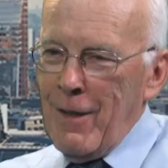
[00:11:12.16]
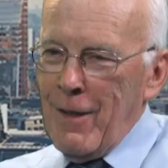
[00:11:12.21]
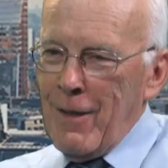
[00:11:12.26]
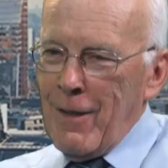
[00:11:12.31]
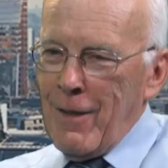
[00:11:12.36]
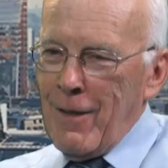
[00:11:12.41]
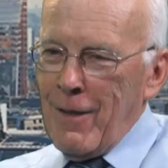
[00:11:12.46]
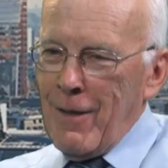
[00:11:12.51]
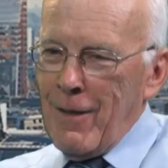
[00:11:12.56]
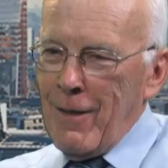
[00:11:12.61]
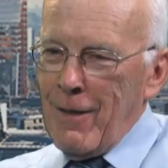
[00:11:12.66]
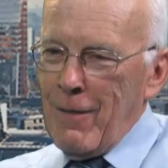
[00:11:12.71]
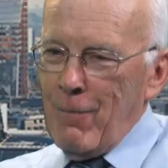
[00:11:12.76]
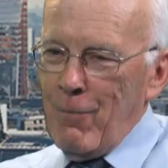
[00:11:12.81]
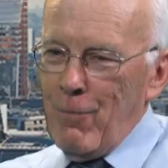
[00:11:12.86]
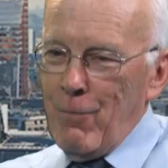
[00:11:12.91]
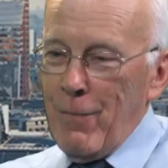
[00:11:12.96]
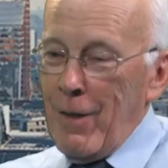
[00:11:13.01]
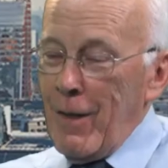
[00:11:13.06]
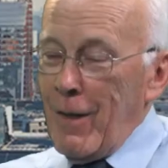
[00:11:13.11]
I
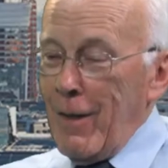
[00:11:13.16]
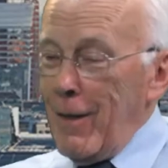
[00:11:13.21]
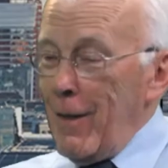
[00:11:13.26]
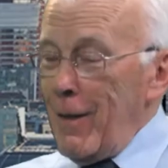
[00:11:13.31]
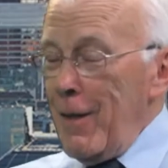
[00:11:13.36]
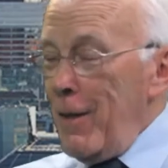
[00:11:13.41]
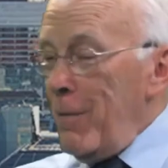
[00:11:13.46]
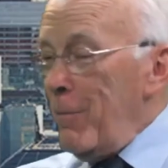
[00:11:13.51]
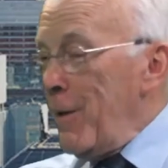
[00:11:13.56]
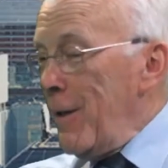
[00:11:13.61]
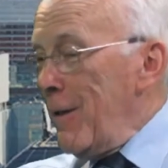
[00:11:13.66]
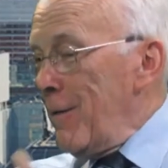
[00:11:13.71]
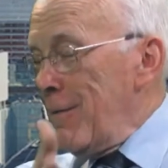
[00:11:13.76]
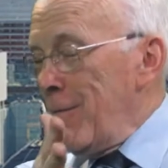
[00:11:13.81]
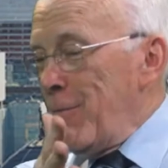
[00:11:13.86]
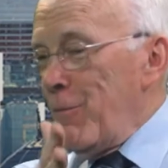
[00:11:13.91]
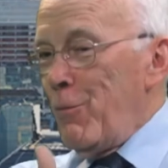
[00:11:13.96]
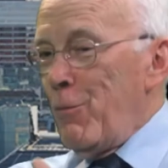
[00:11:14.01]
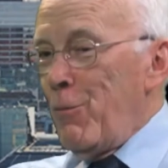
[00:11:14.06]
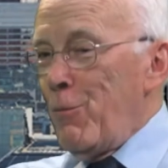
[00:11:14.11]

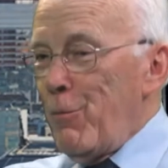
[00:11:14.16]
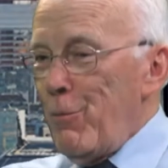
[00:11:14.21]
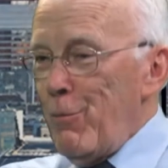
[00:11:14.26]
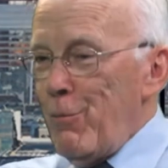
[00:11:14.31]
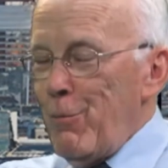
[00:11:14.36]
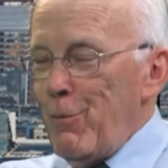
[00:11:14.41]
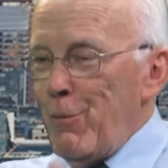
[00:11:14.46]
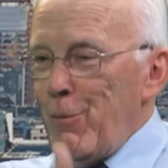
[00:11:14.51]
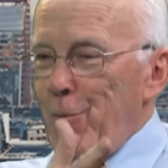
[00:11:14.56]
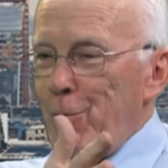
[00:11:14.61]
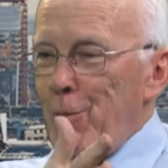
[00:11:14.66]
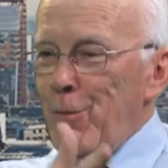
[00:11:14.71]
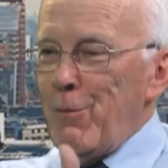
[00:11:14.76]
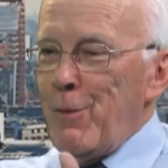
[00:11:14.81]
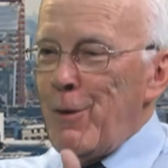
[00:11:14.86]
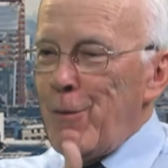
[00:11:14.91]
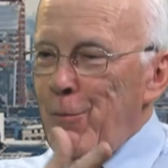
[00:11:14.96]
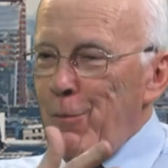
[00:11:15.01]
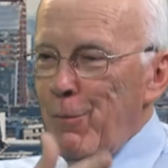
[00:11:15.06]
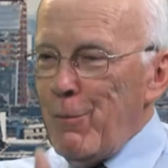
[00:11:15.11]
mean,
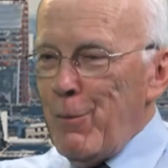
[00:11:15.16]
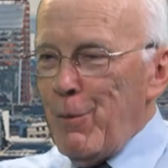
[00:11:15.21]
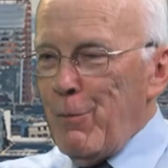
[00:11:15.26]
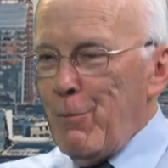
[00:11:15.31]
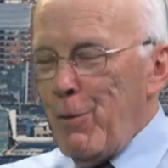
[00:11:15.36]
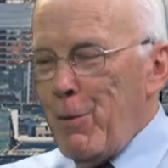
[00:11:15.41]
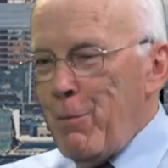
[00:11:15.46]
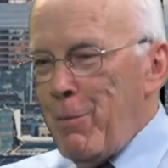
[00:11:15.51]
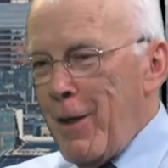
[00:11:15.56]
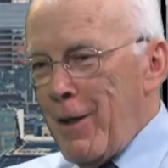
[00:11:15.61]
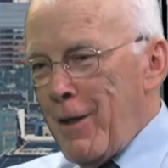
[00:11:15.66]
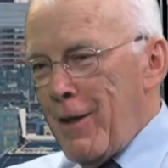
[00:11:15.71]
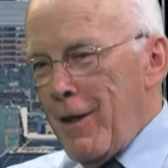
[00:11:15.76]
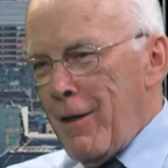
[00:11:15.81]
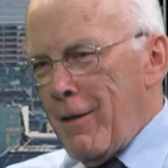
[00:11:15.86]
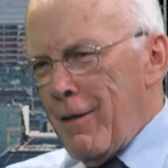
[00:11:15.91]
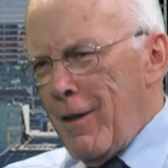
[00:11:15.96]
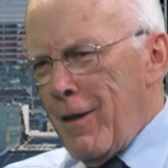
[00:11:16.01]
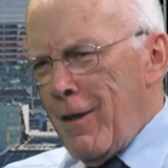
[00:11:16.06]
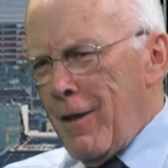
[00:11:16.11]
we met
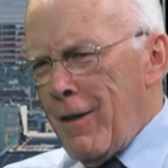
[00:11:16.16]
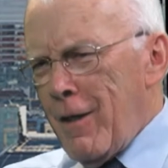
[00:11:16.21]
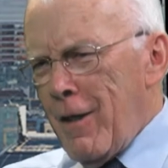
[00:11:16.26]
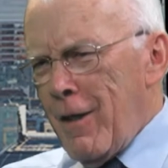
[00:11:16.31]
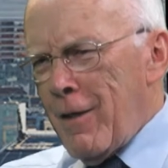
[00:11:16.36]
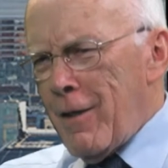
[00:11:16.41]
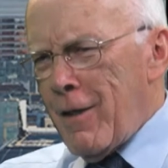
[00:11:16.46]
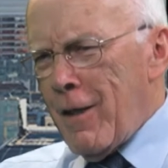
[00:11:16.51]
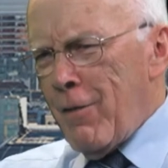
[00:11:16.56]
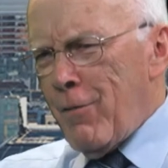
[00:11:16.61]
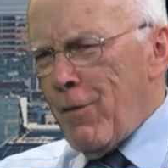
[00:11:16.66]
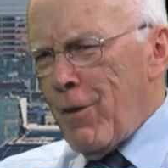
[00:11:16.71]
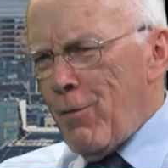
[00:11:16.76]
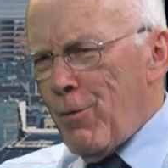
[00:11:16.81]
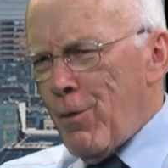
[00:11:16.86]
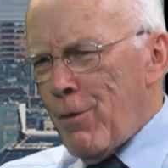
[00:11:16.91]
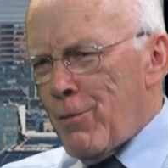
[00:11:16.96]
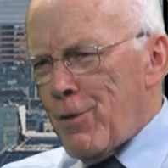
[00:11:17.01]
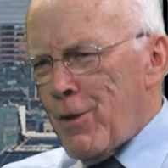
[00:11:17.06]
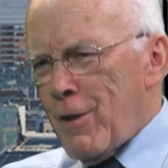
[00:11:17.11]
Ed Davey.
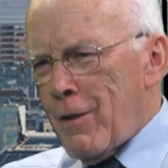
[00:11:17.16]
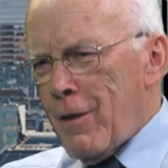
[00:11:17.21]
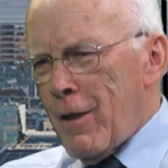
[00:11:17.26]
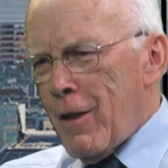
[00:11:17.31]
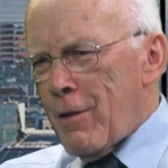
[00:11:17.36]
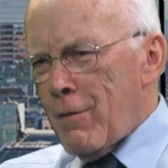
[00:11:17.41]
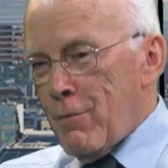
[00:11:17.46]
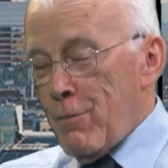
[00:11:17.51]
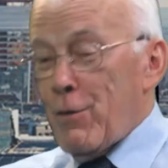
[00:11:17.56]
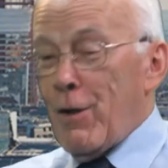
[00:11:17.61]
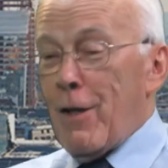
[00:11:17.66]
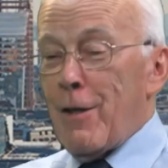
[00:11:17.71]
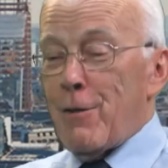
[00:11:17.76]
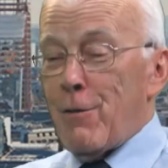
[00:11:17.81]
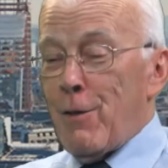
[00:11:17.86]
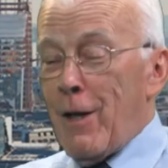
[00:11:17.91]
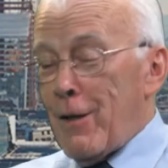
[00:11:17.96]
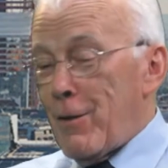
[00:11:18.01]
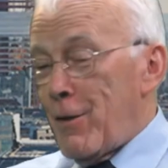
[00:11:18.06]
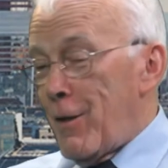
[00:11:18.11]
What was it?
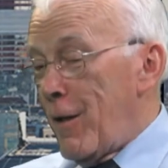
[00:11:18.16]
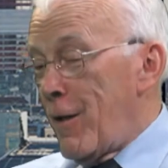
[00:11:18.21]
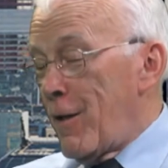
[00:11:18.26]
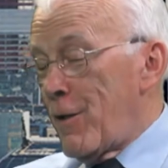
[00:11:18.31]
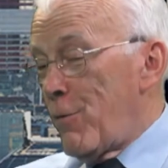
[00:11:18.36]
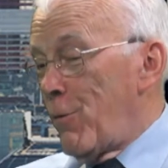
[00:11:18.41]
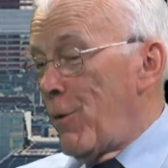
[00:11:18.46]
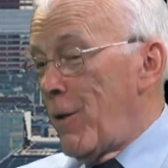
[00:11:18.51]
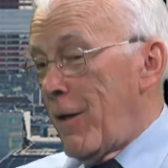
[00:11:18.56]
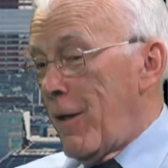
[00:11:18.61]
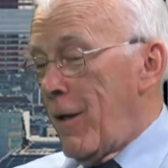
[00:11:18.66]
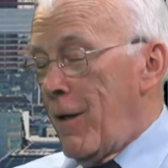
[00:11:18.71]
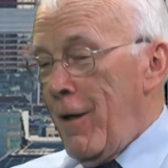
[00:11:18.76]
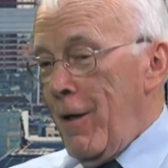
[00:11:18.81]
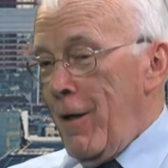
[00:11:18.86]
Last week.